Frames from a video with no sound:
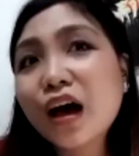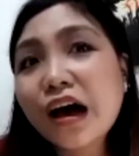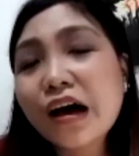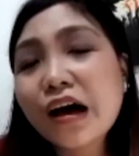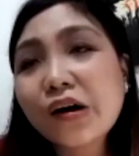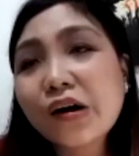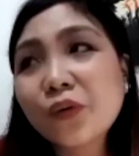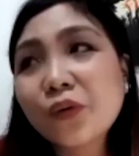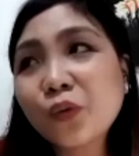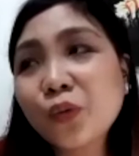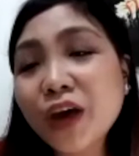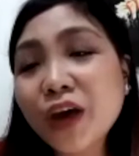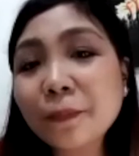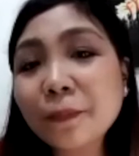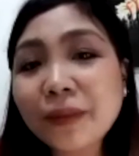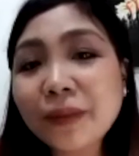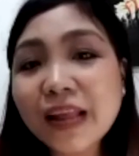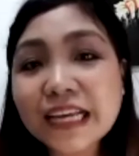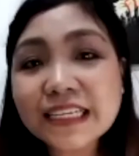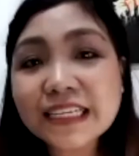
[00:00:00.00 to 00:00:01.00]

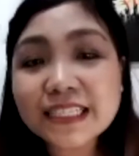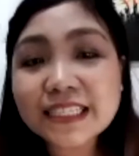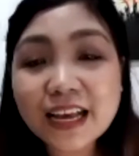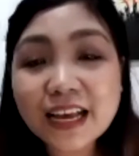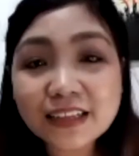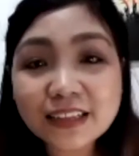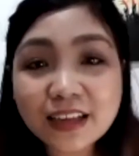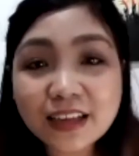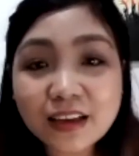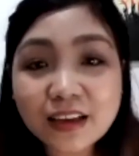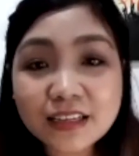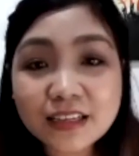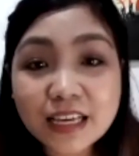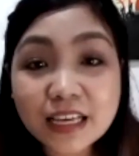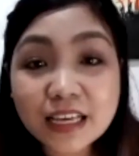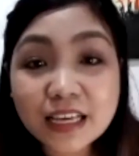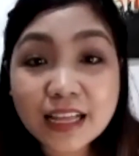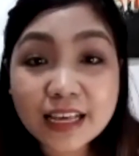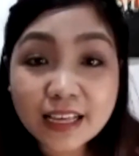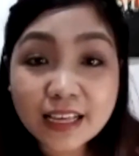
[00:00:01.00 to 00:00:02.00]
we're blessed lang na
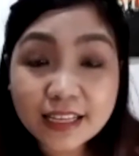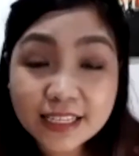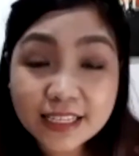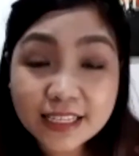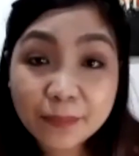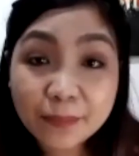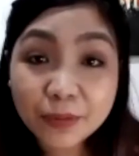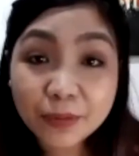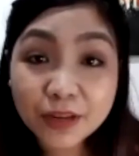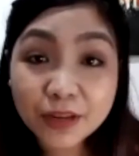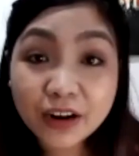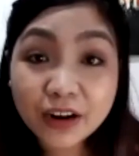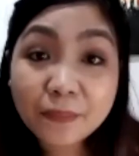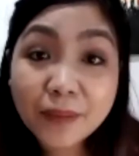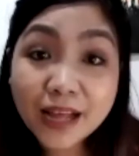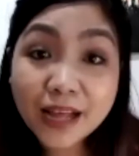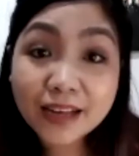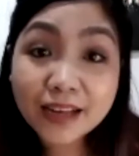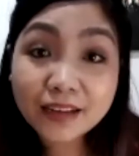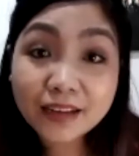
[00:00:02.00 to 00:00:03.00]
in like example in our
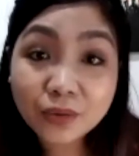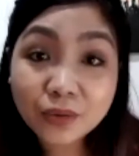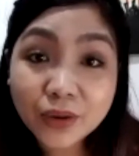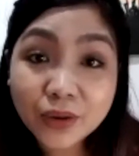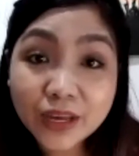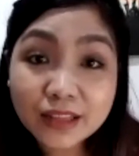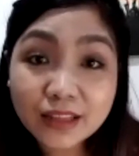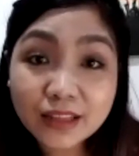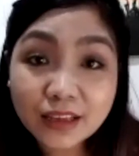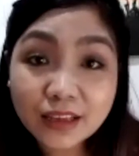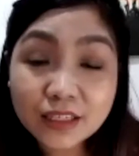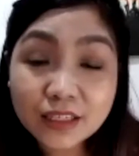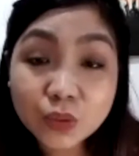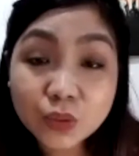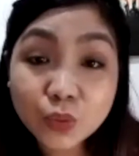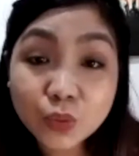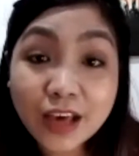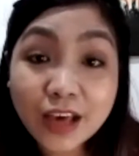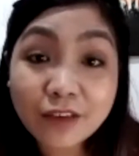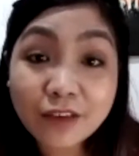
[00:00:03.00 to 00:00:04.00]
Bali weddings,
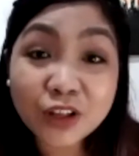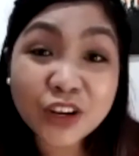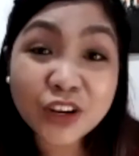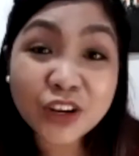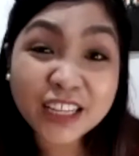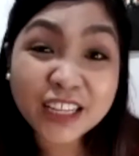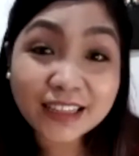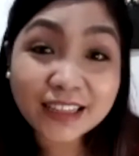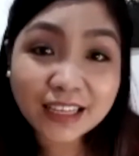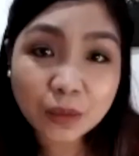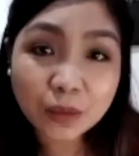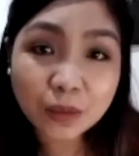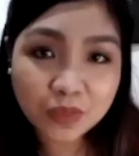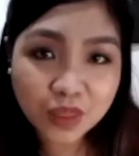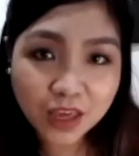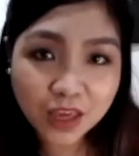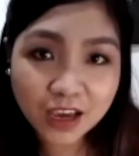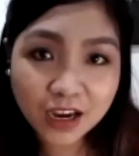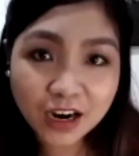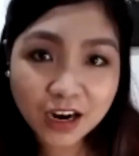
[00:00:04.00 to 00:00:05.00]
we have already team
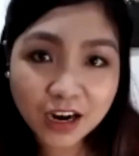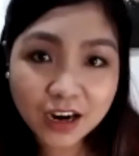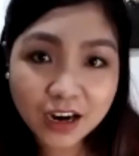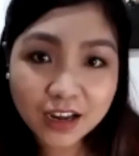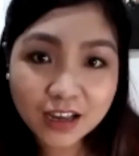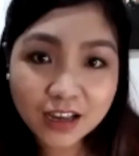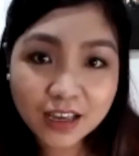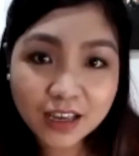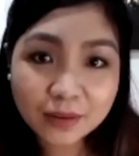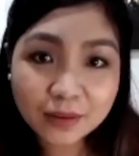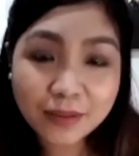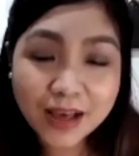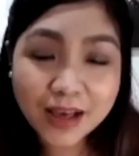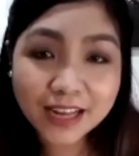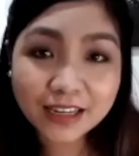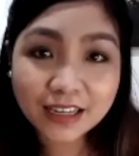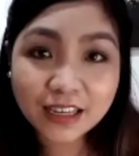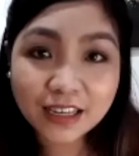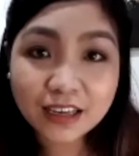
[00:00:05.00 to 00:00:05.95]
there in Bali.